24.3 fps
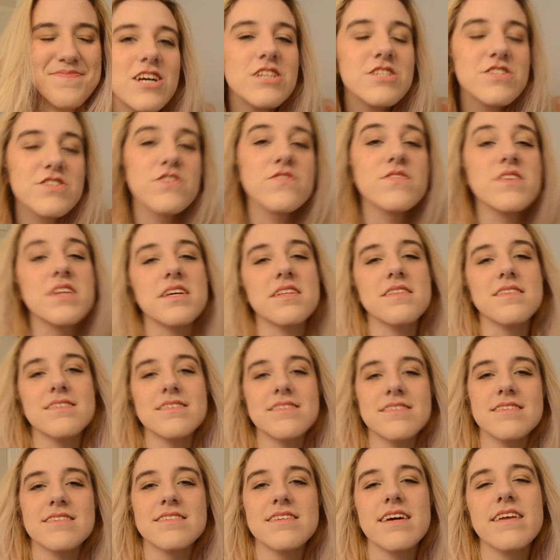So
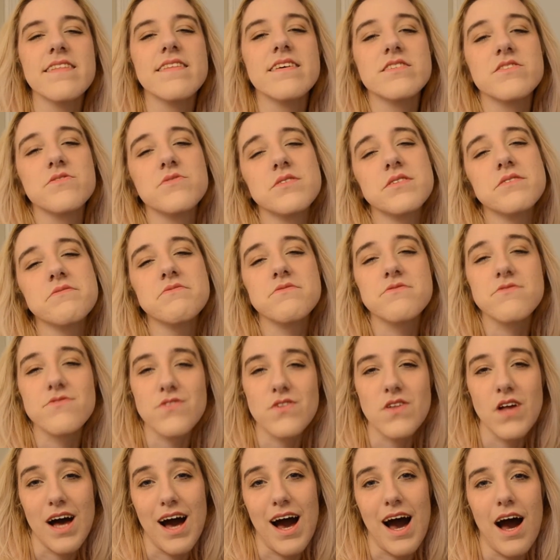needless to say, this was a
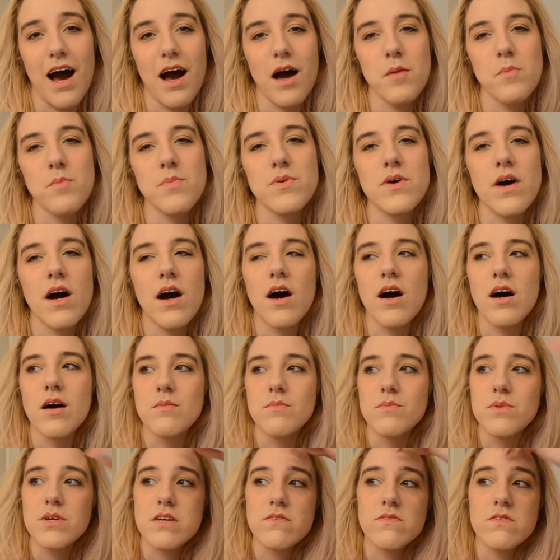flop,
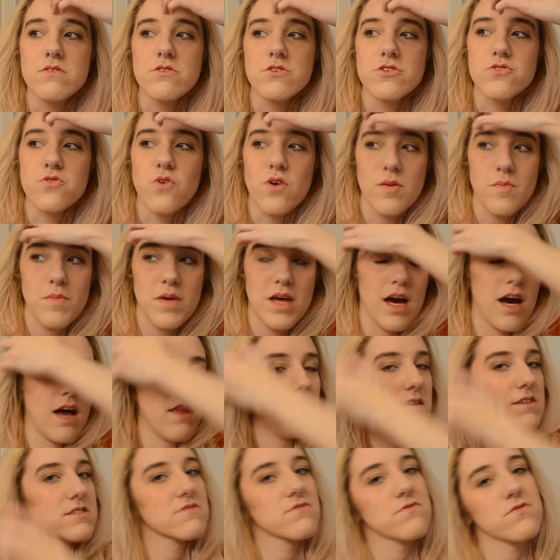um, but if you join me on
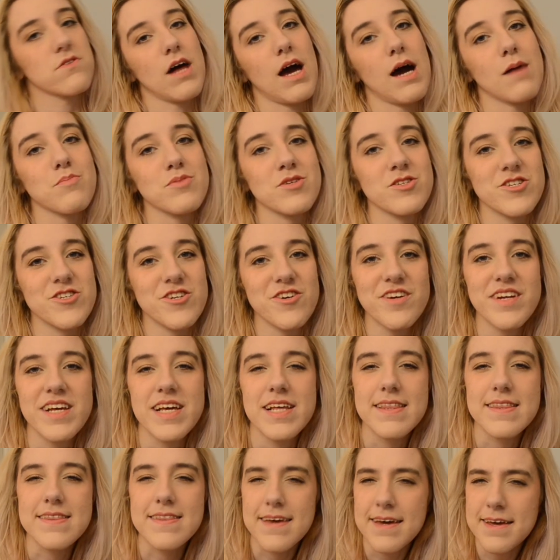this flop
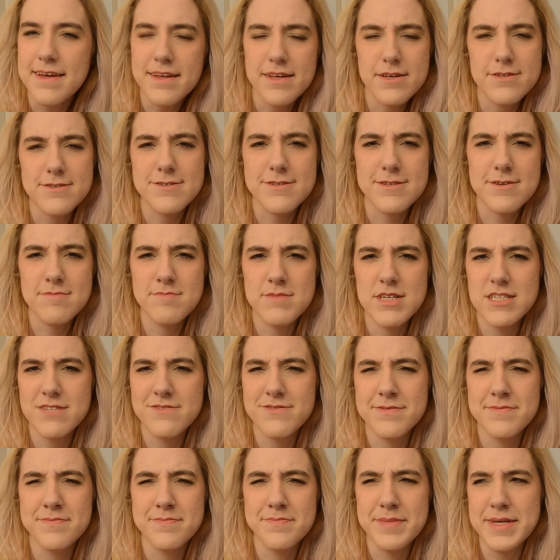journey, thank you so much
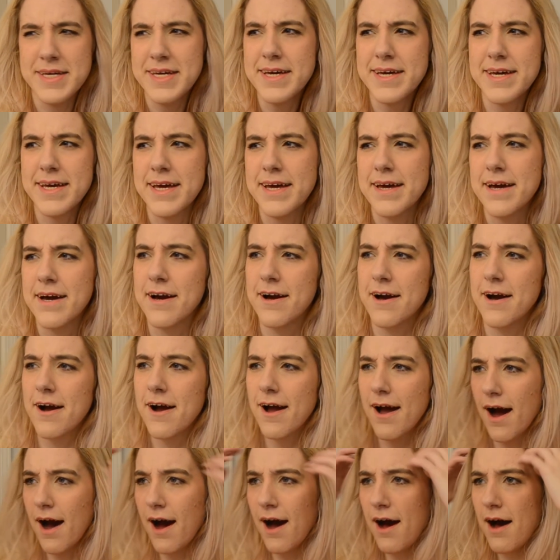for being
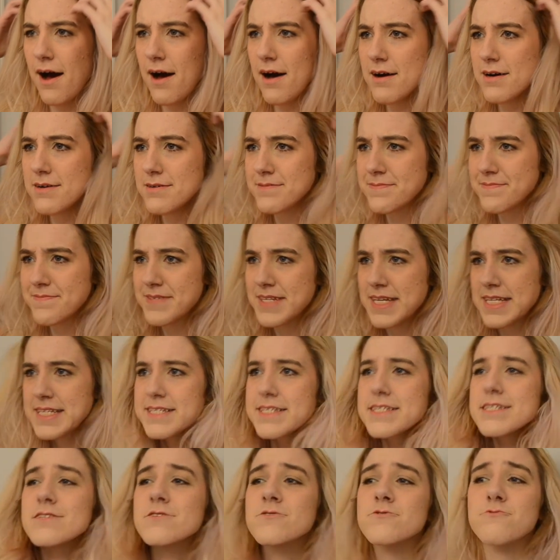here. Um, it
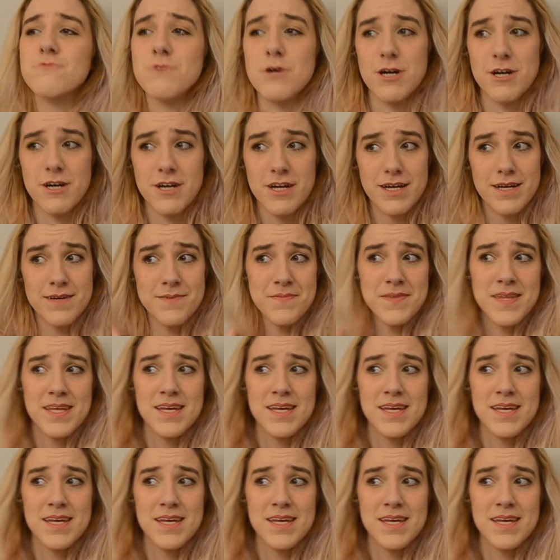didn't work.